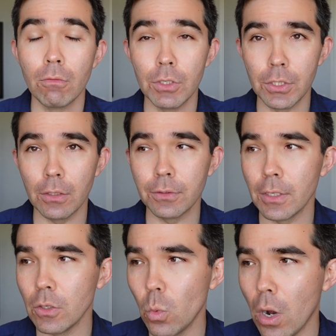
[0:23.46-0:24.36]
result
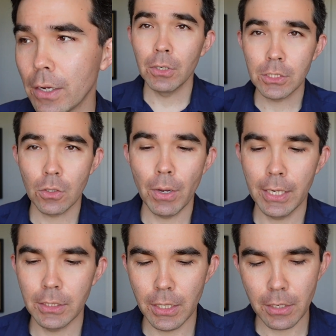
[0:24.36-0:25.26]
that you want. But let's go
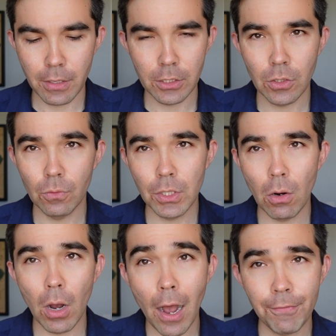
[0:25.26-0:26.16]
ahead and get into this. So, you
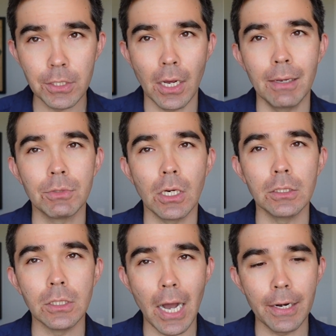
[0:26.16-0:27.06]
know, oftentimes a
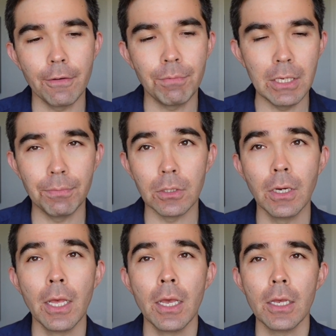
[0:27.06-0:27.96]
lot of
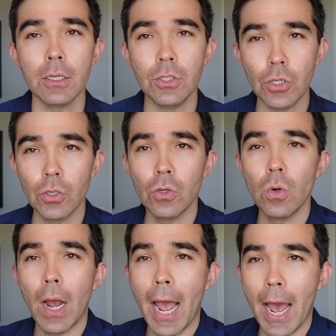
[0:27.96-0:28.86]
people
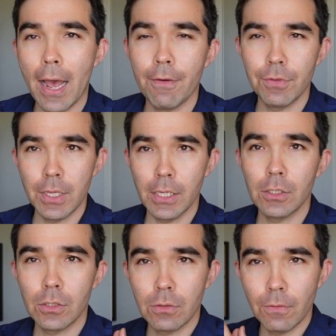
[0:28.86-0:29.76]
do have
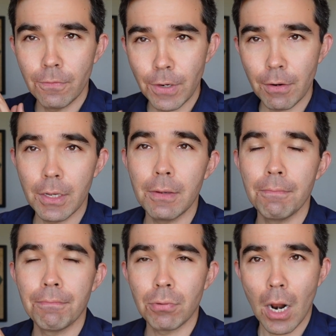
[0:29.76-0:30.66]
this very
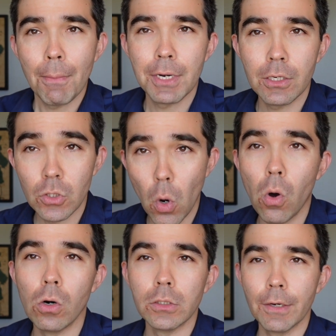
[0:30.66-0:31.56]
prominent
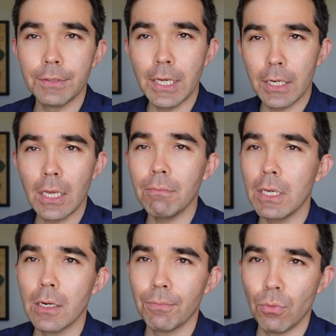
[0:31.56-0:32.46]
goal of getting a
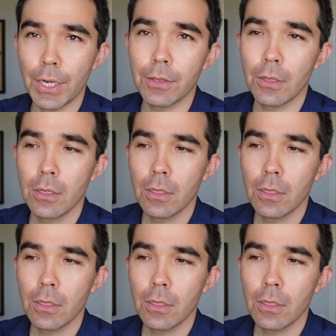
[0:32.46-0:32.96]
meetup with